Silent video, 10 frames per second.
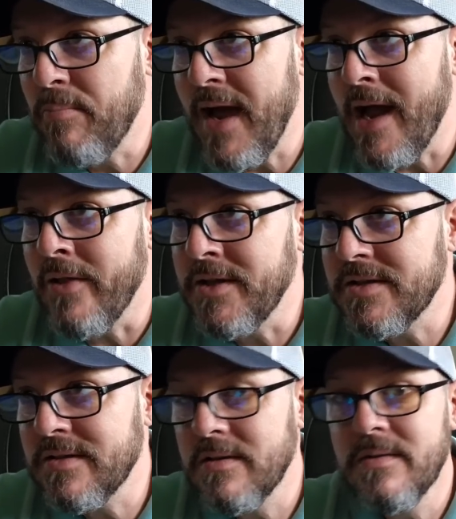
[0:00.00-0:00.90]

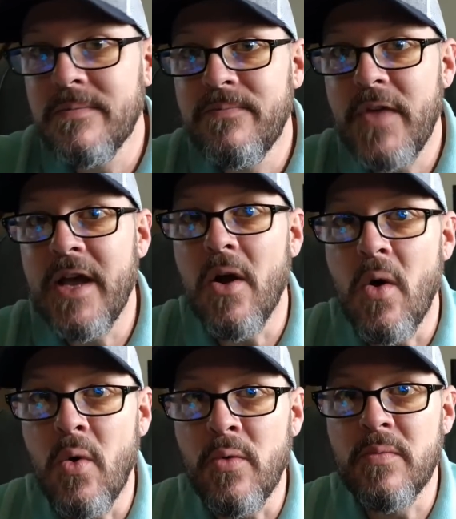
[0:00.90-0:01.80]
pallets and
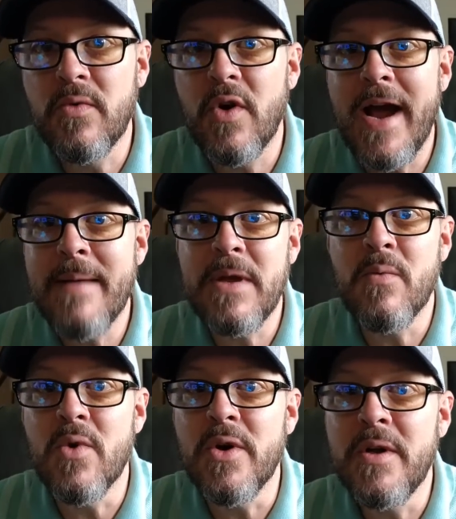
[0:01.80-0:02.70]
old crappy
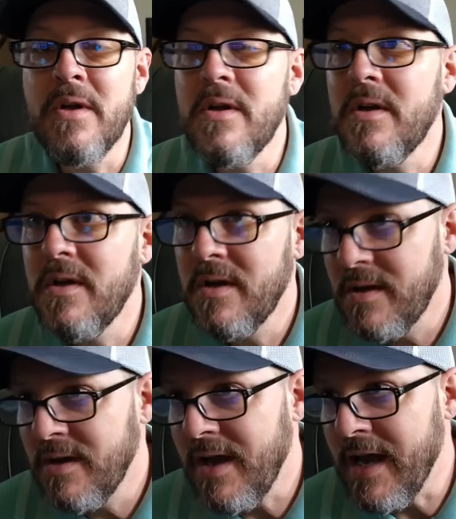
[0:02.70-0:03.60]
wood
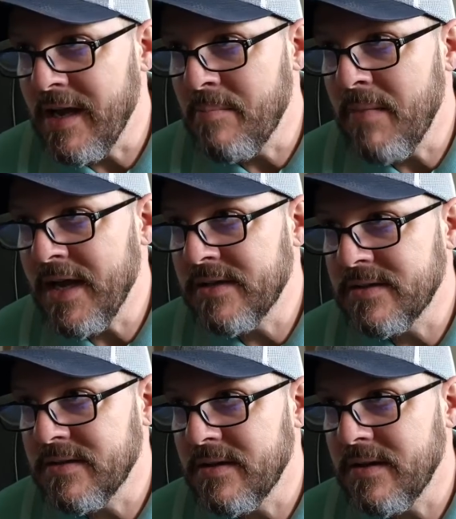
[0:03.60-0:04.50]
and makes
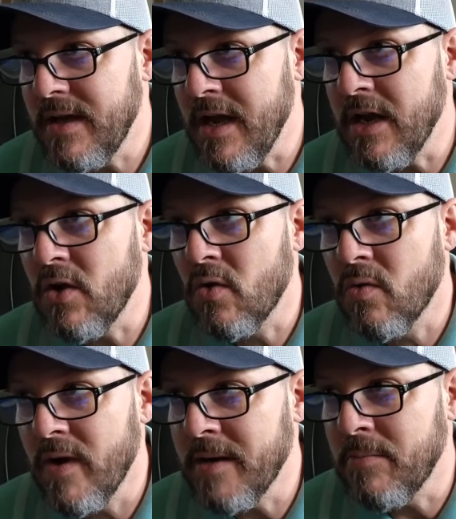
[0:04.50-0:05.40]

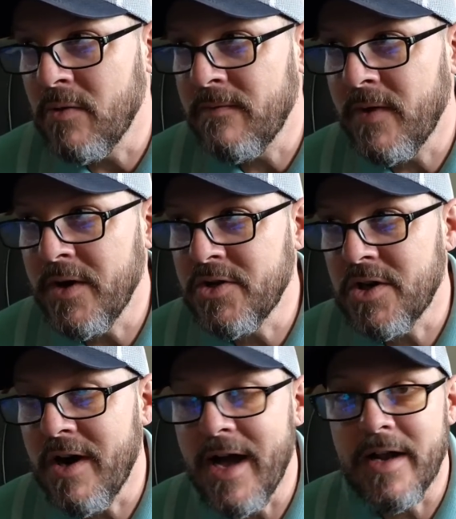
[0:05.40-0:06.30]
incredible
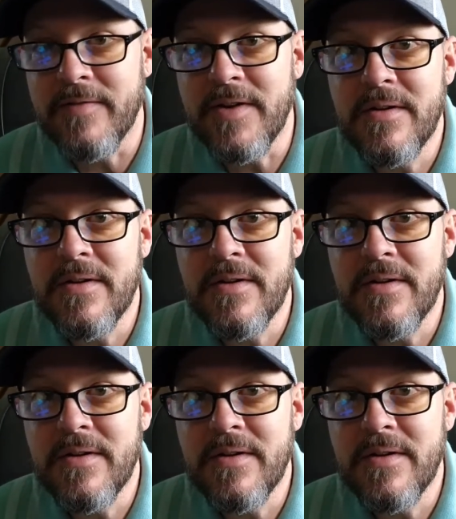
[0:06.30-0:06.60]
furniture out of it.